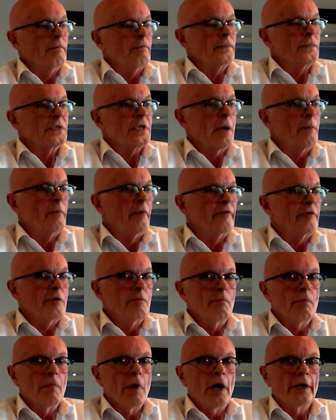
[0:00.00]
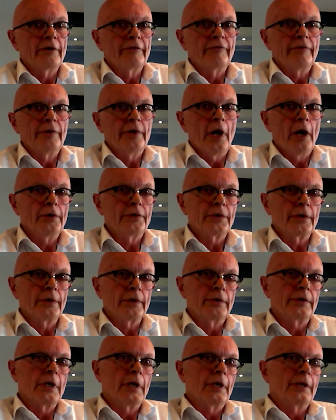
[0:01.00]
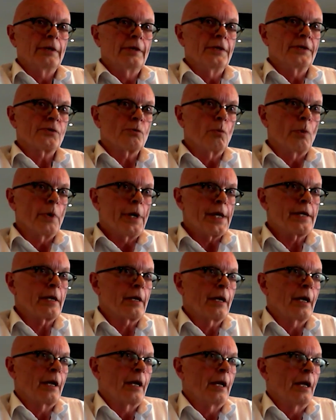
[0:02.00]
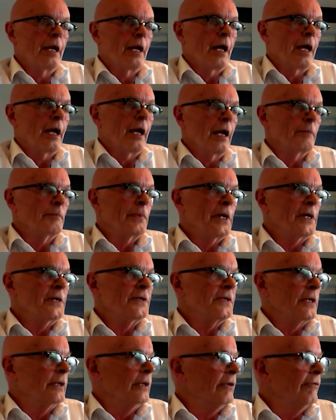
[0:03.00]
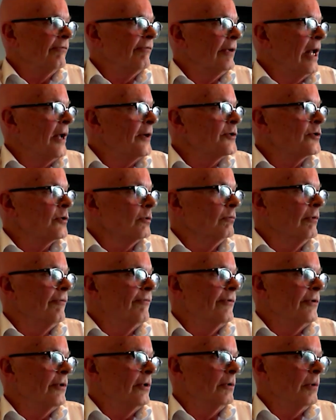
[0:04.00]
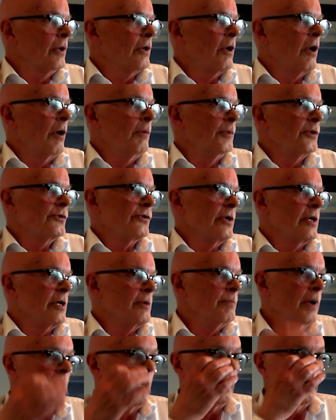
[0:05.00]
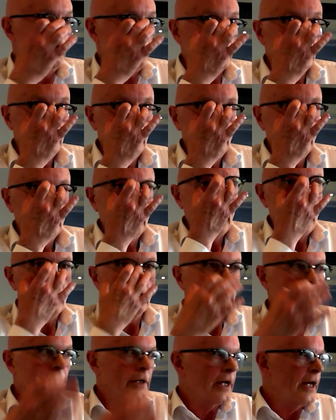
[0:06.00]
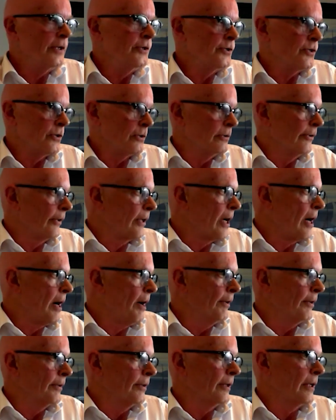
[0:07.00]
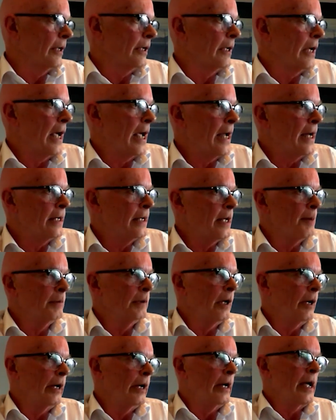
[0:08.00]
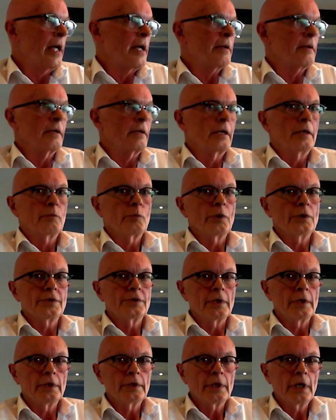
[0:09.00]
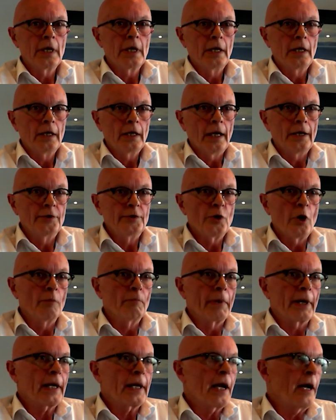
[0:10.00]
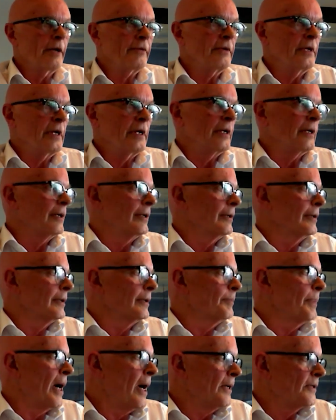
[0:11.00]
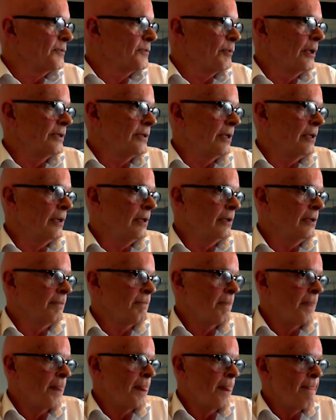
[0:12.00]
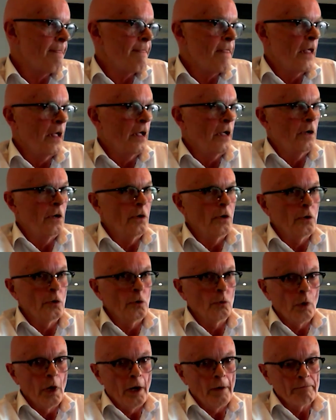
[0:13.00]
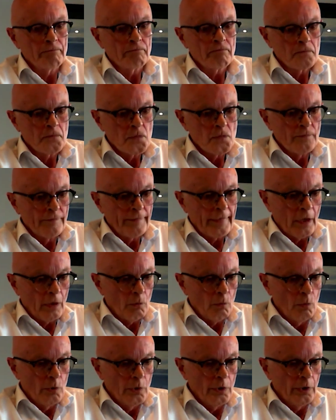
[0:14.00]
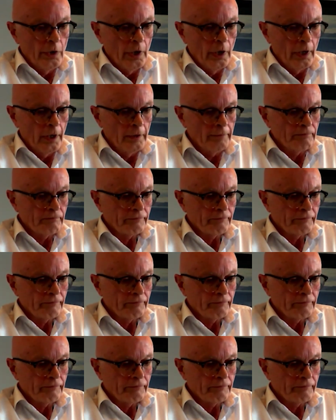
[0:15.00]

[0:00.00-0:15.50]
Some of you might have noted this week a piece in the Financial Review, a commentary by Alan Gingell, the current AIIA president, and John McCarthy, the past president, who were